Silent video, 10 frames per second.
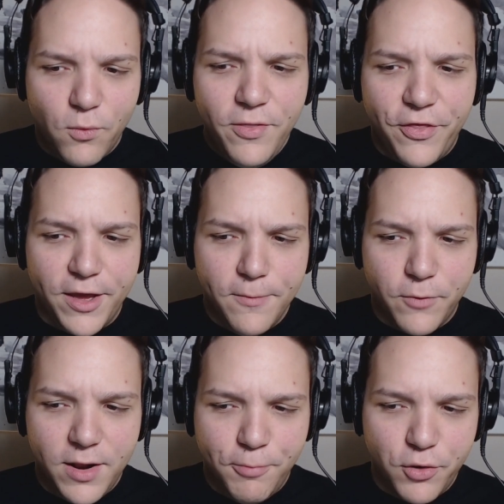One thing,
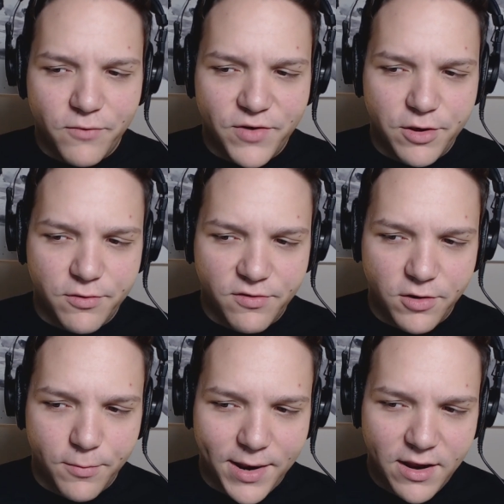when uploading video in
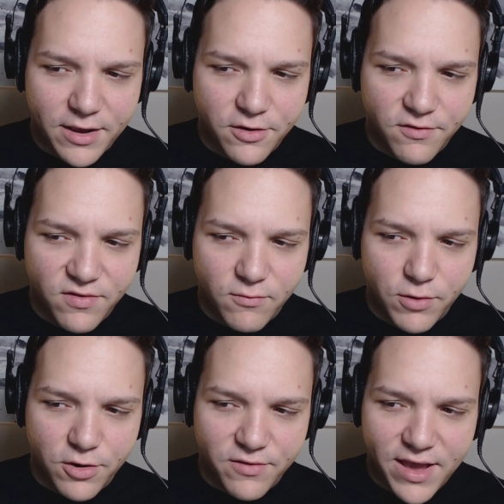Studio Beta, I couldn't see
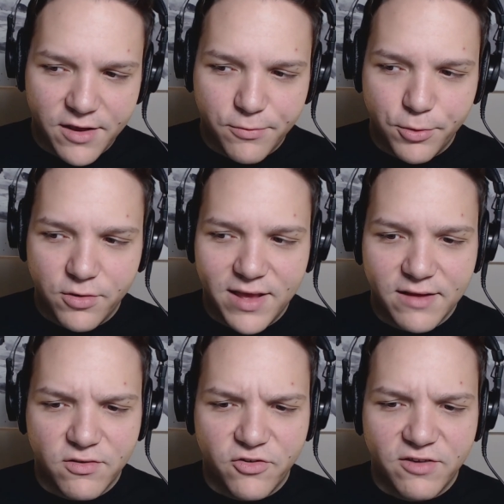where Tag Explorer and
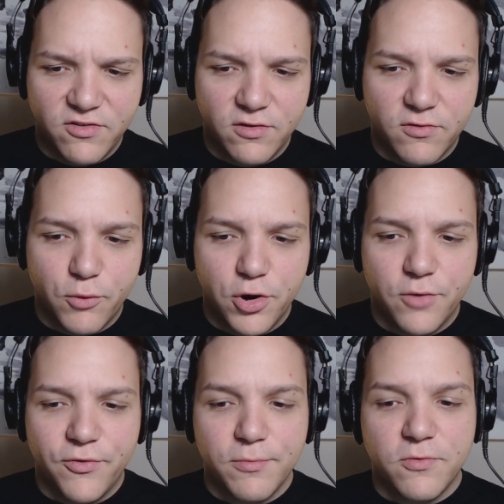Tag Suggestions
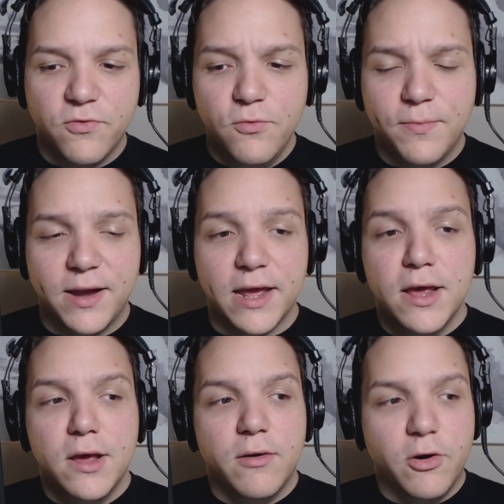were from TubeBuddy.
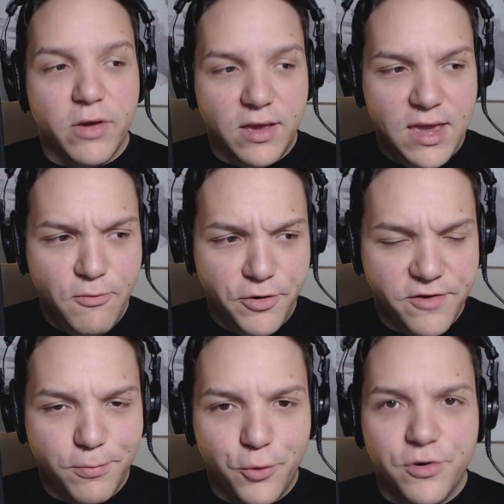Well, Keyword
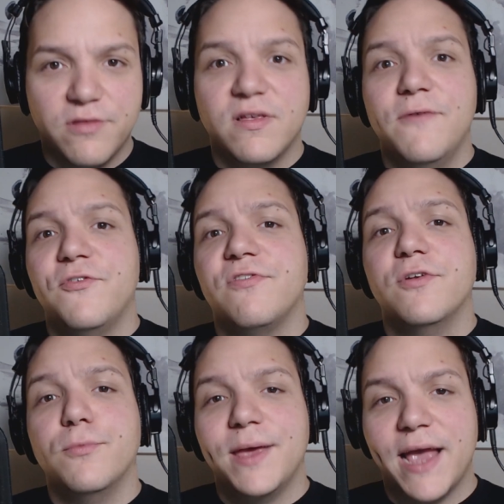Explorer and stuff is
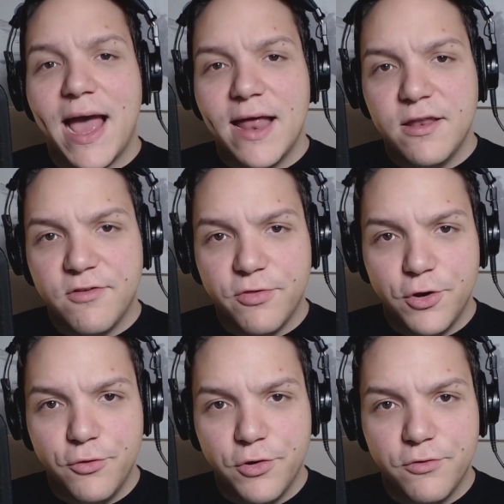still being added to
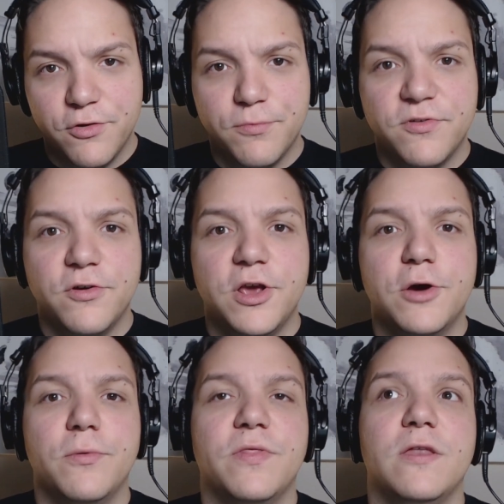the new YouTube
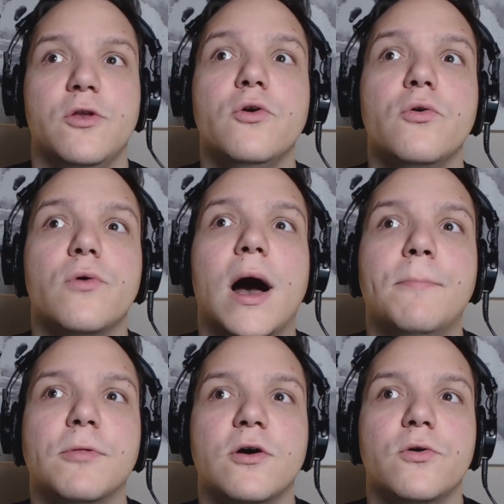Studio. The new
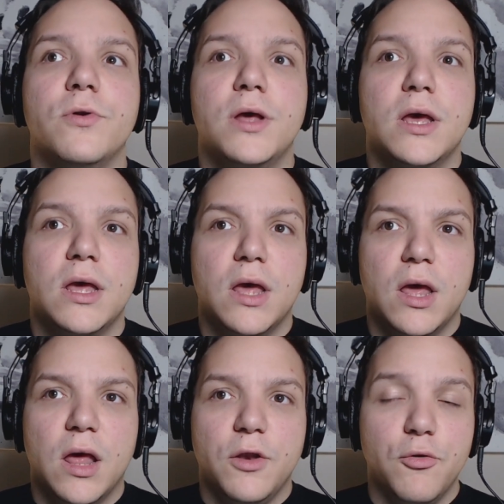
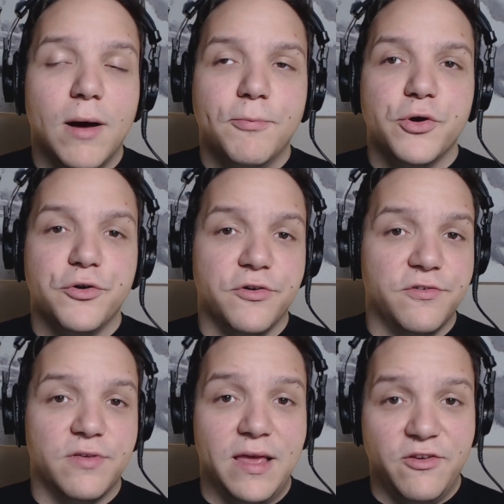uploader
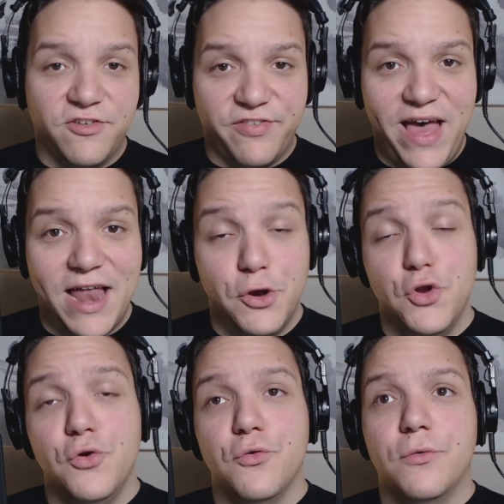is just that,
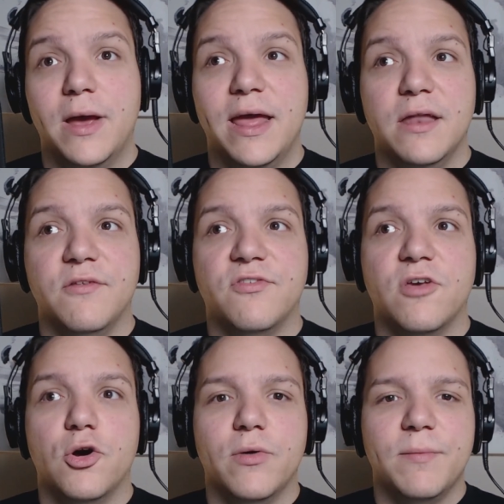new, and
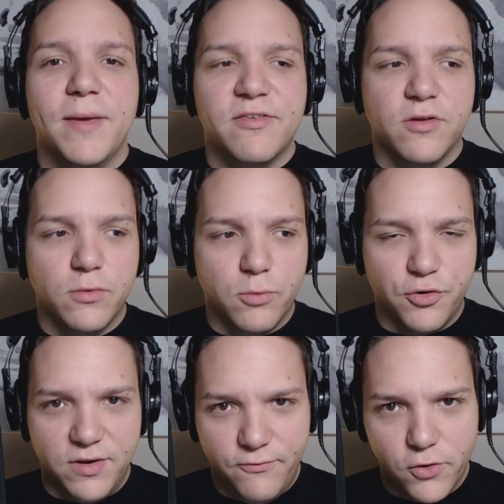so it makes it a little more
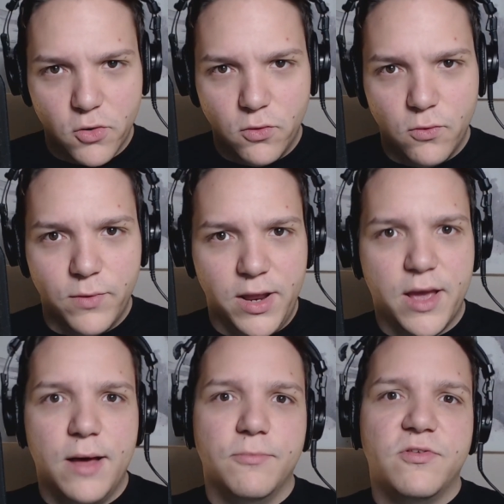difficult when it
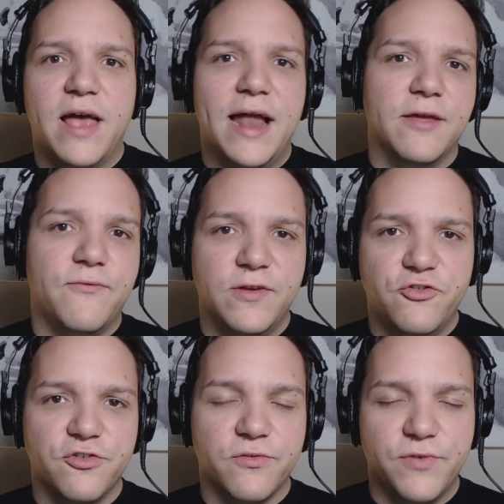comes to adding
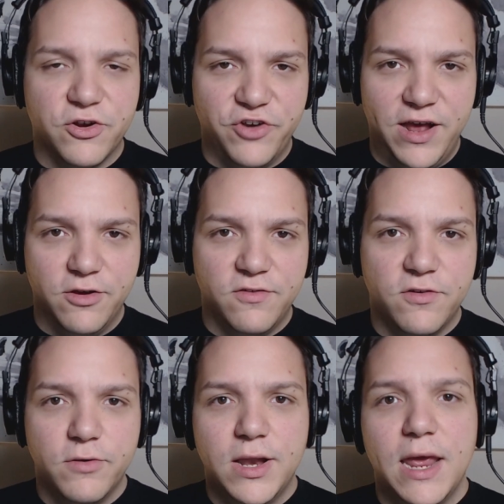features and functionalities
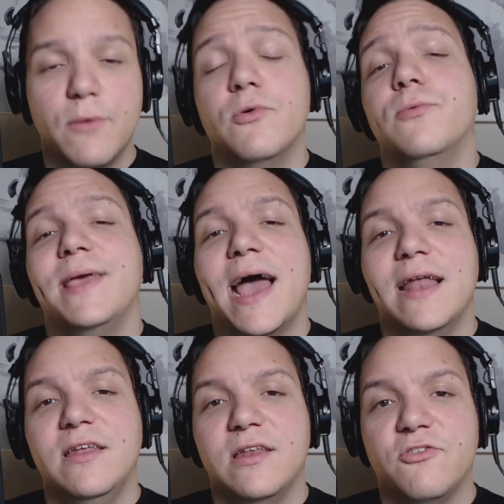to it. It will be
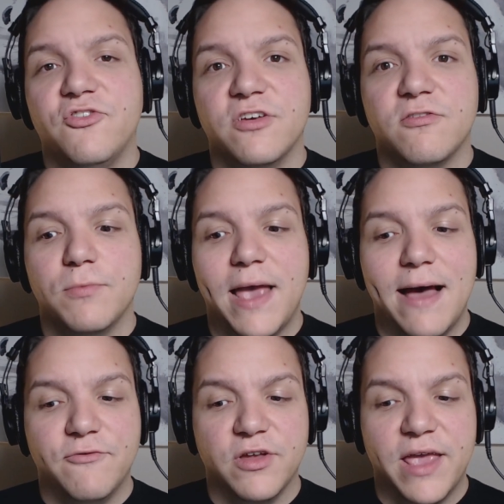added, it's just we
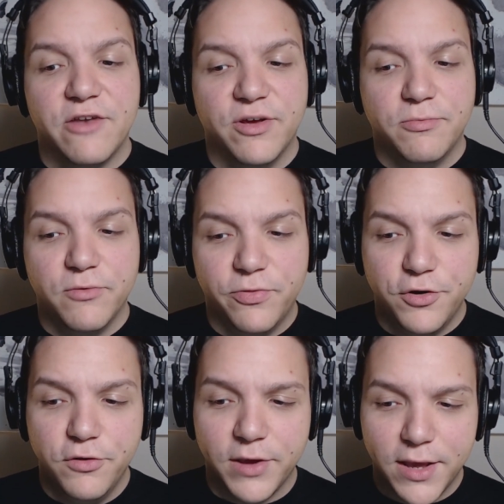have to catch up to what
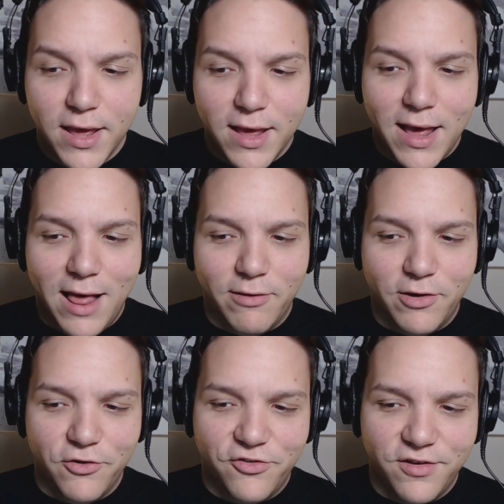they're doing.
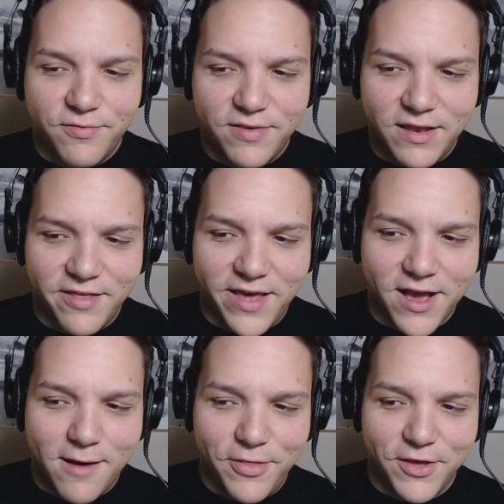LL, you should have said to
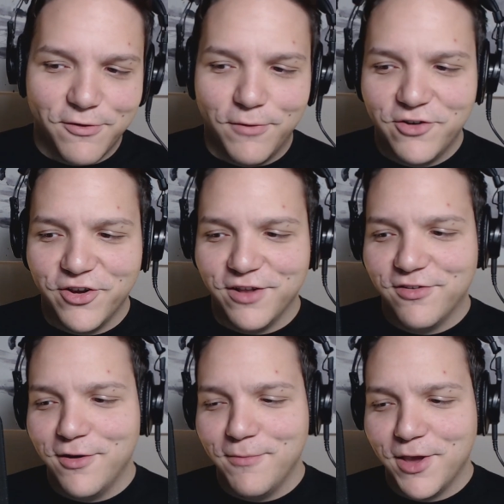that comment, thanks for watching, and
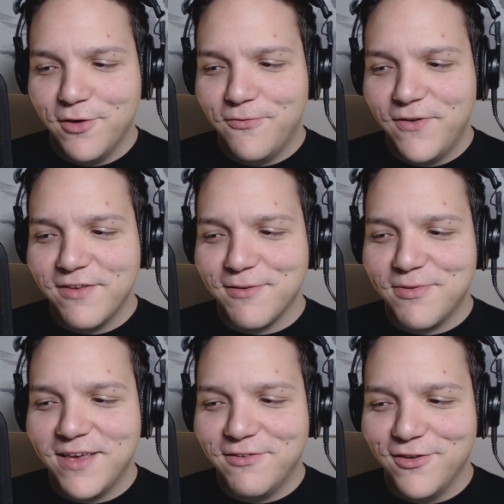sorry my cute face
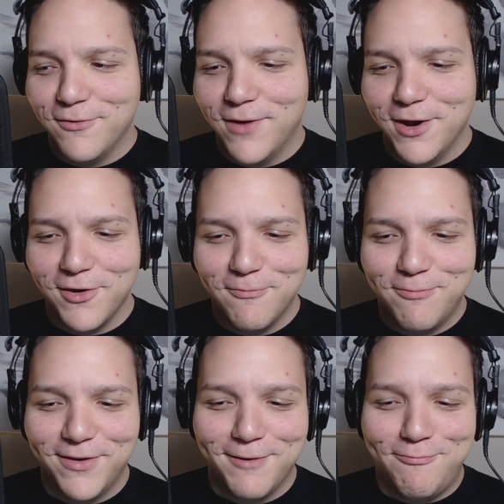upsets you. Why don't you
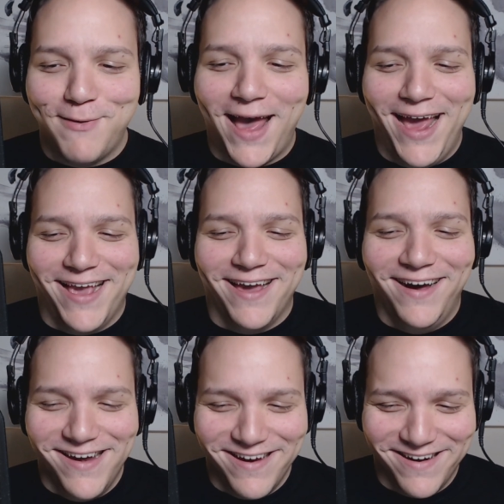put a bag
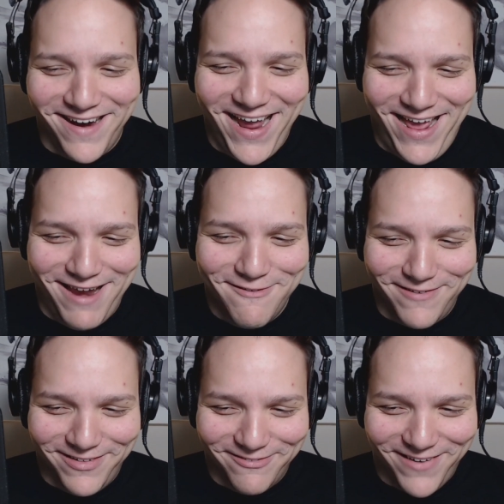on your head
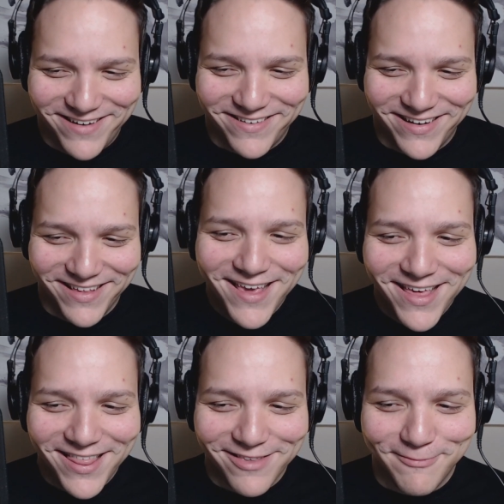while watching?
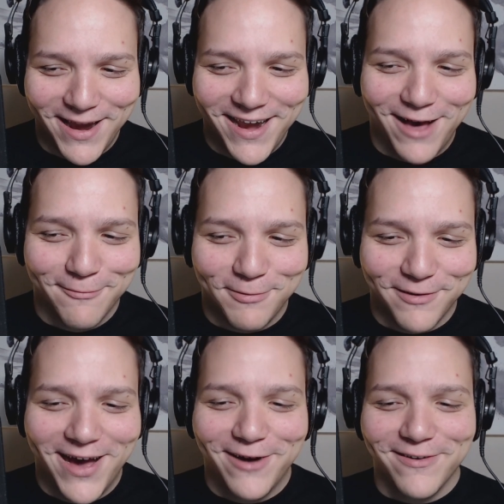This might help
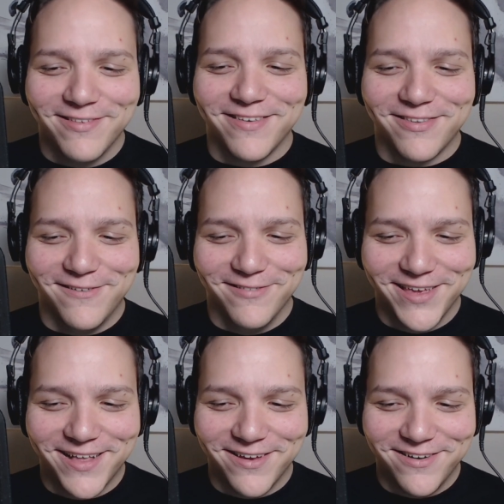you out. It says
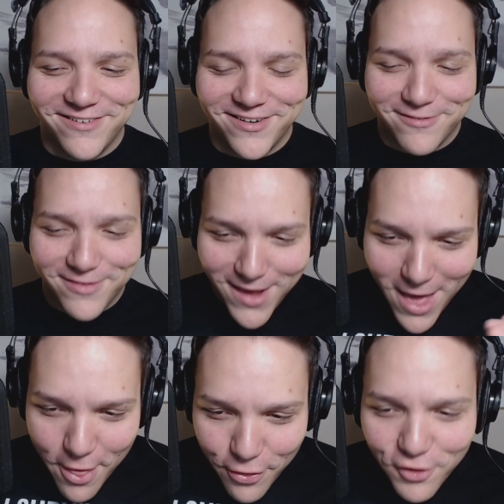only Claire Jones.
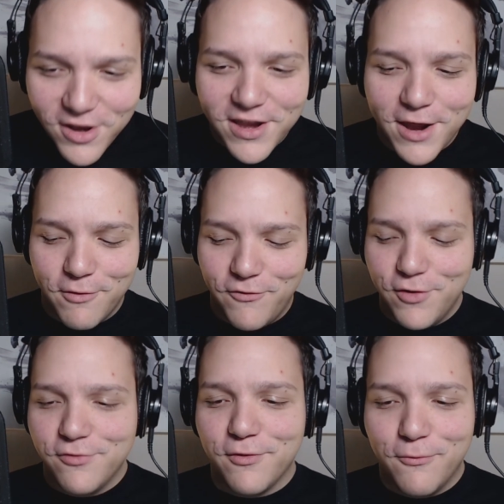30-day
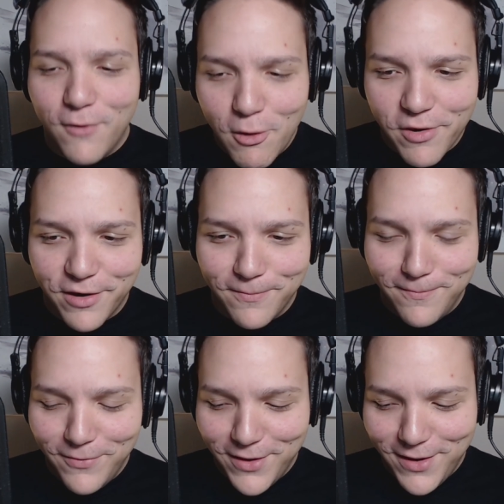reviews, welcome.